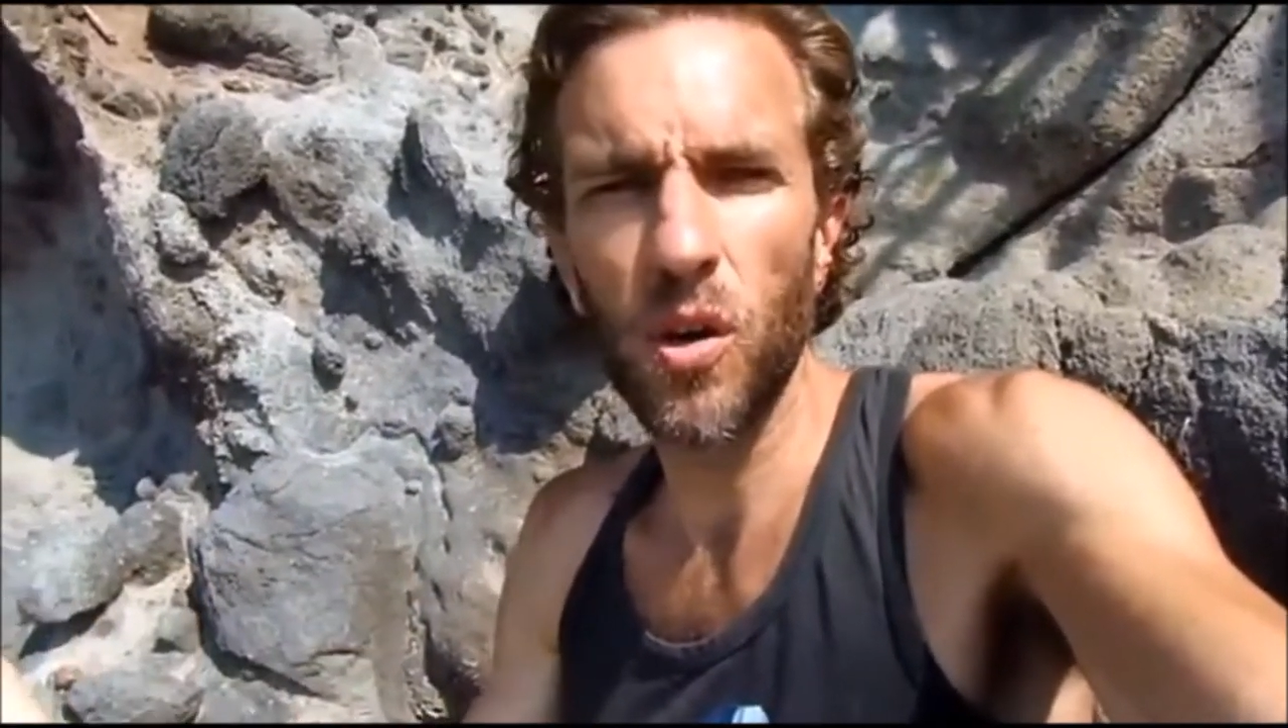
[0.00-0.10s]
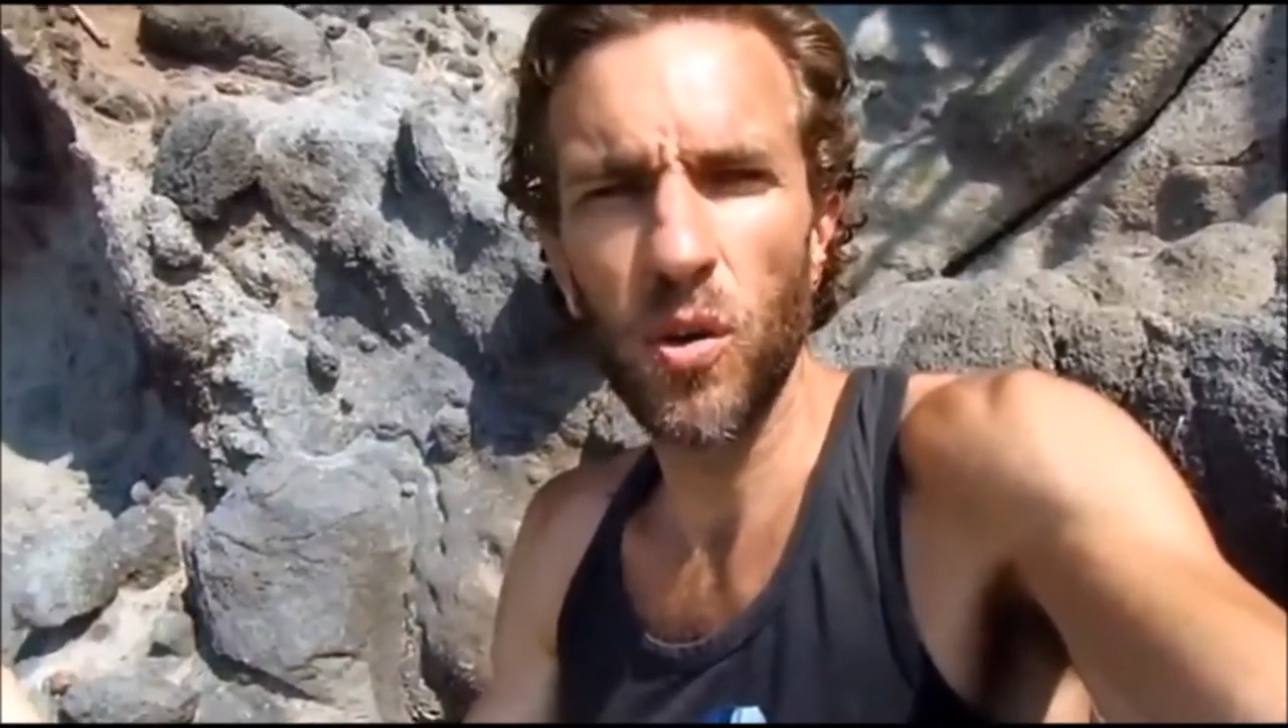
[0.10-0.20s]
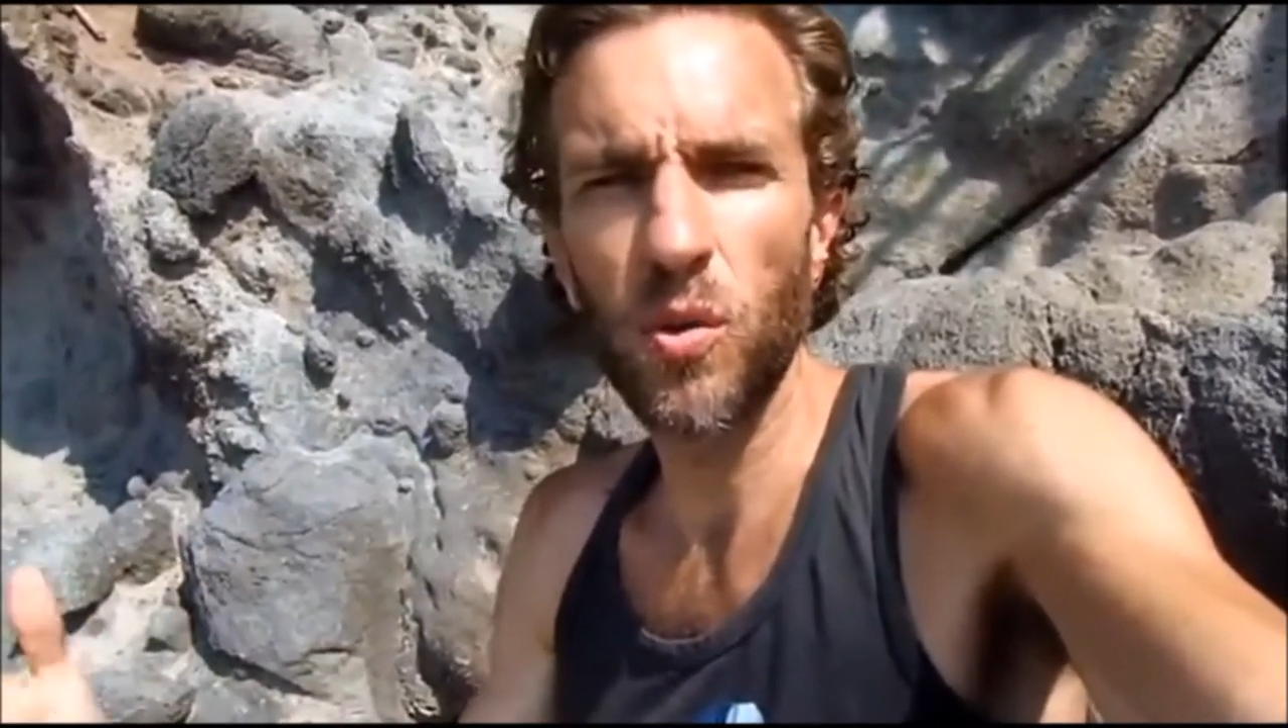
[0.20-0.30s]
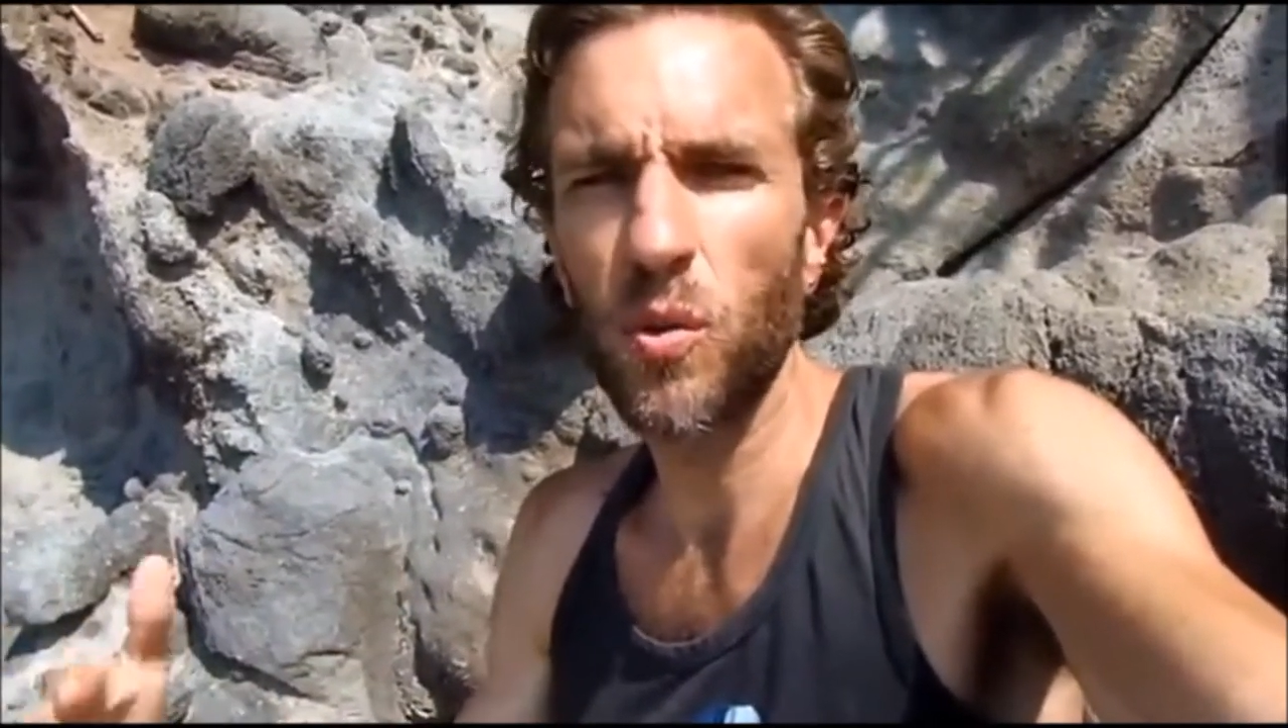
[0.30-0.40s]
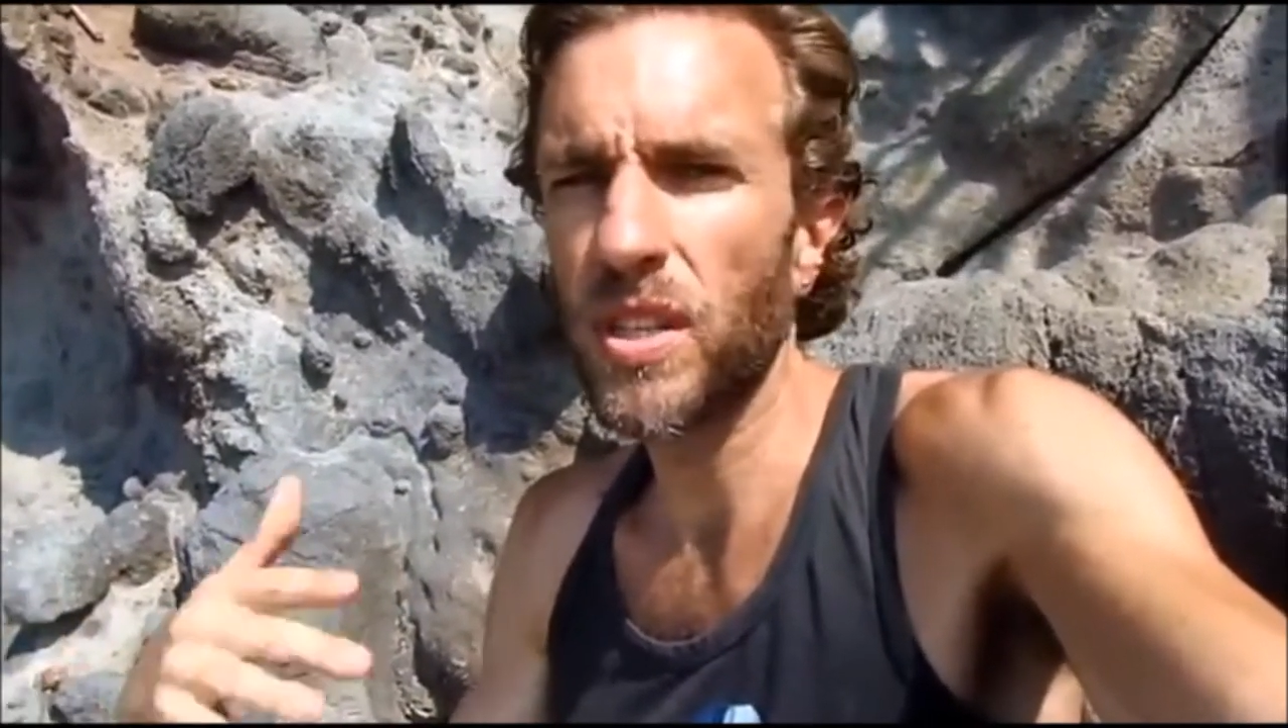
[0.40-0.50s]
to
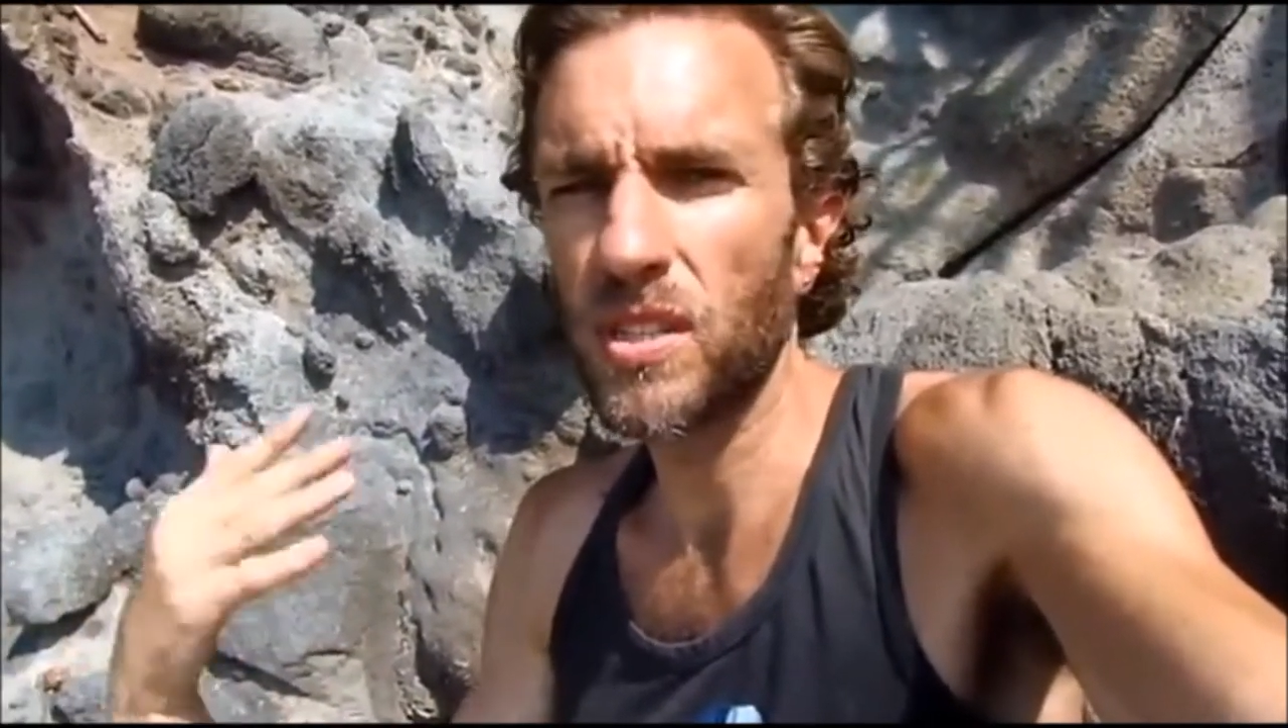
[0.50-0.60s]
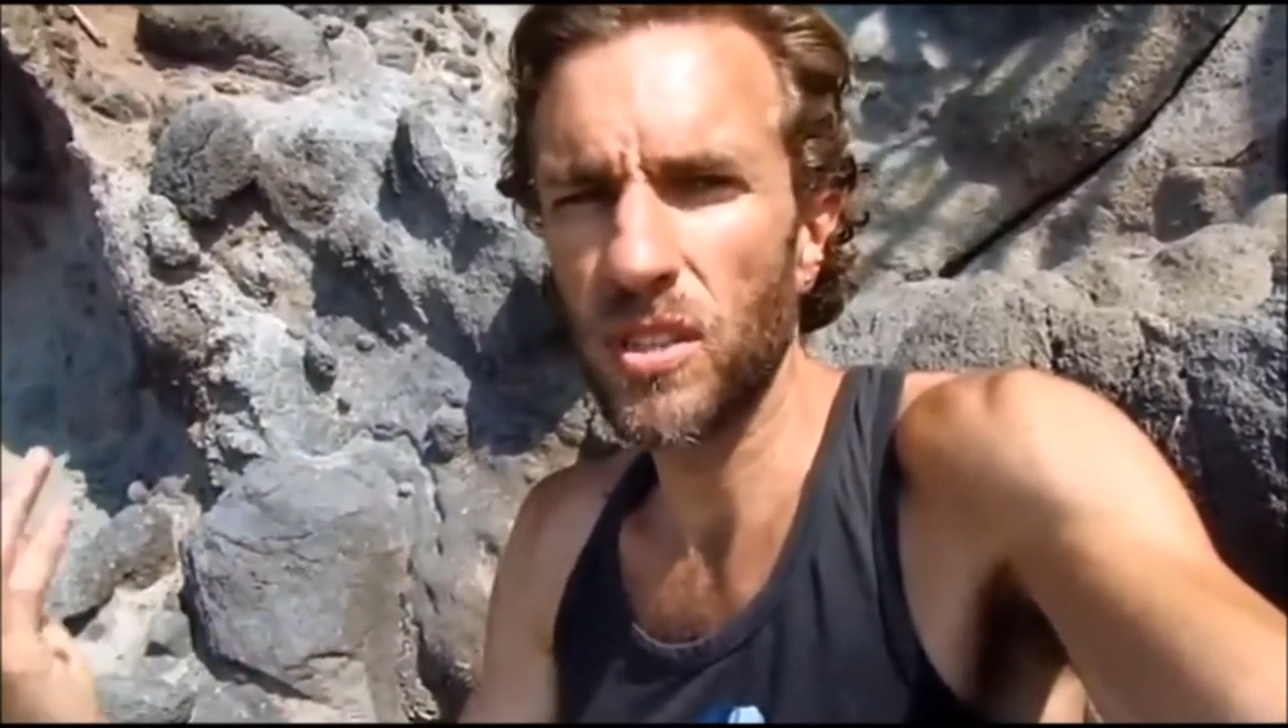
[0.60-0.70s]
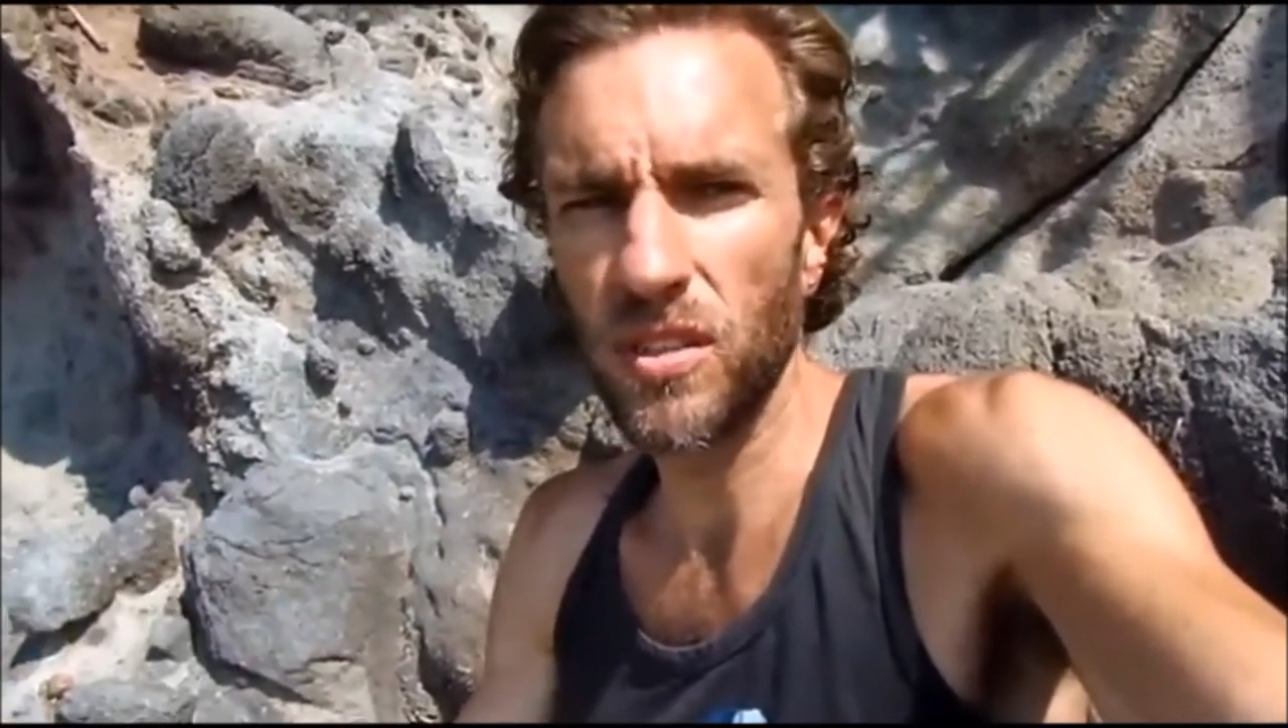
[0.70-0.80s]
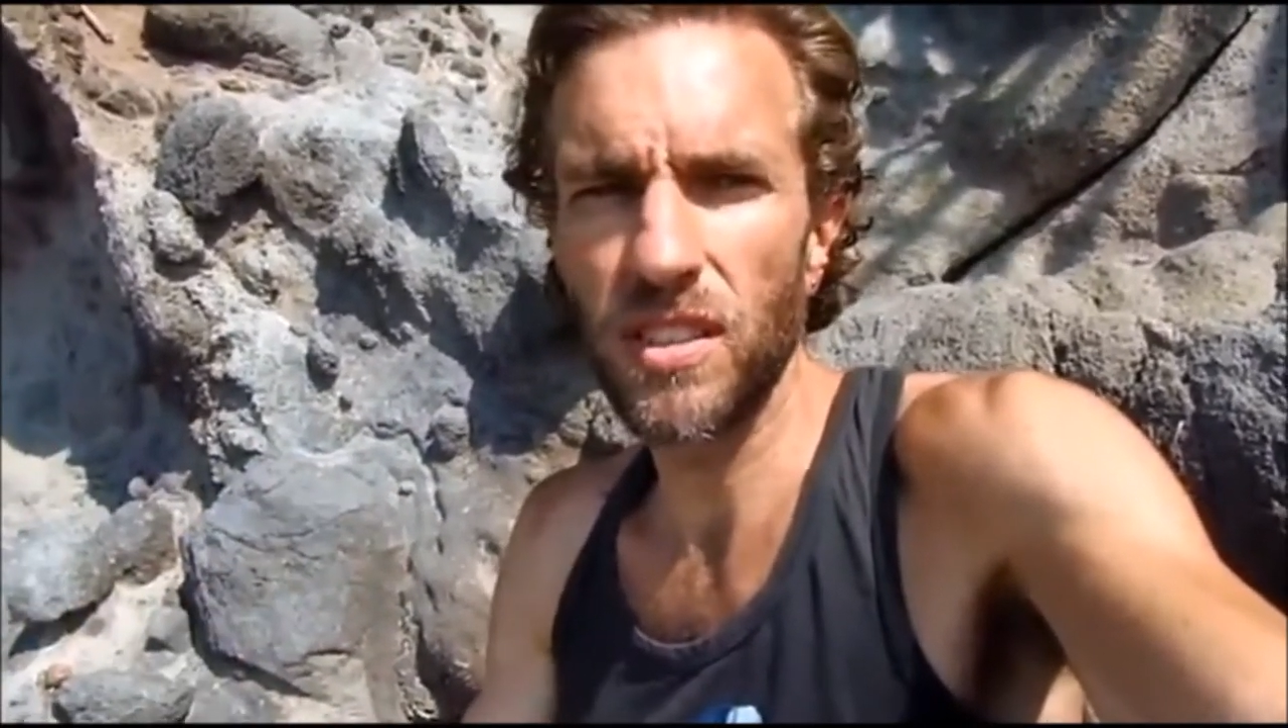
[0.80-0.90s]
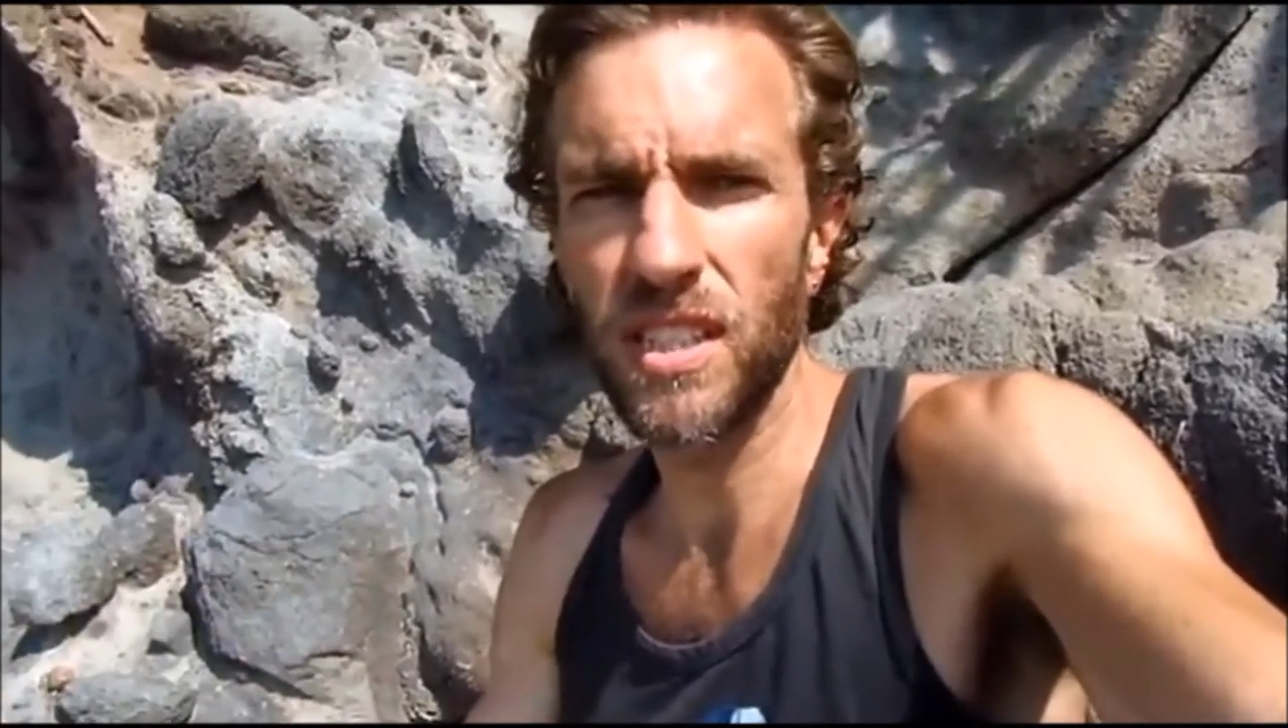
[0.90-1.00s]
know
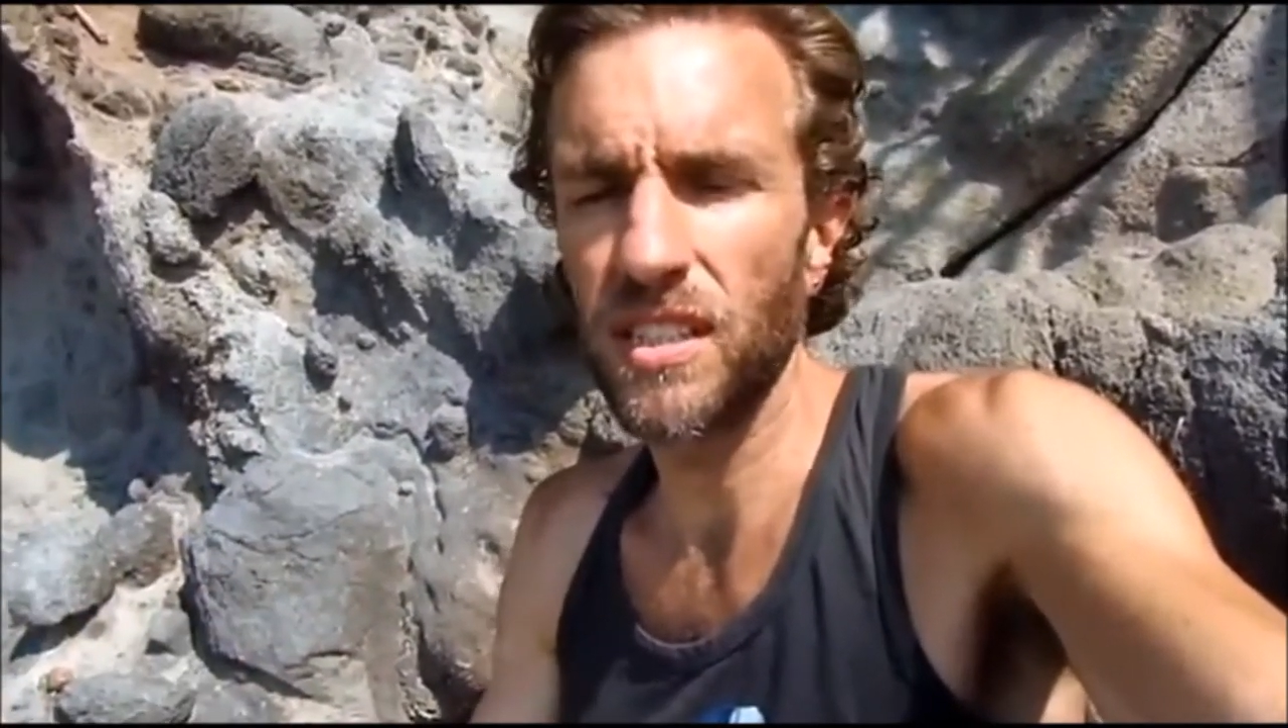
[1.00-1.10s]
with